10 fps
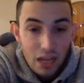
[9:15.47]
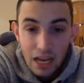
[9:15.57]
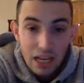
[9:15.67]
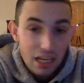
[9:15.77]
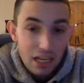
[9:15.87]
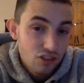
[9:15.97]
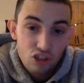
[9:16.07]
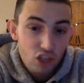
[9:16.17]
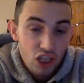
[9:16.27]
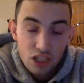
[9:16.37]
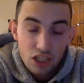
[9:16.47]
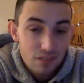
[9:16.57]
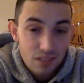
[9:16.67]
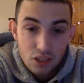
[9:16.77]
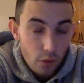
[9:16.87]
He's
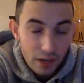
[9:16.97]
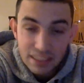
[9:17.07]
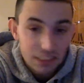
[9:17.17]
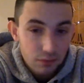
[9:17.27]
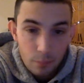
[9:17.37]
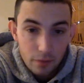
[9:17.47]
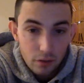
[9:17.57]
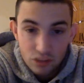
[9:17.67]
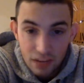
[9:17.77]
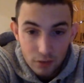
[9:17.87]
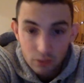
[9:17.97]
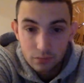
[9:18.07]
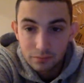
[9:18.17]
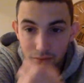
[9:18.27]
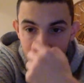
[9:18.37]
the greatest college football coach ever.
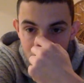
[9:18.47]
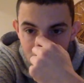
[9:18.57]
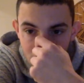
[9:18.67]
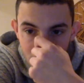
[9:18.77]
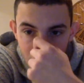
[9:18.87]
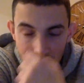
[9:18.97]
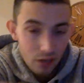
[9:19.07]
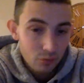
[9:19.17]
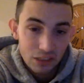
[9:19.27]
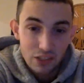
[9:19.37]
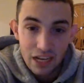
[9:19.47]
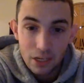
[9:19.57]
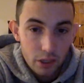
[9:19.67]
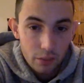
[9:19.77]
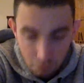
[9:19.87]
And I don't think there's any
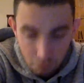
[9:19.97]
argument.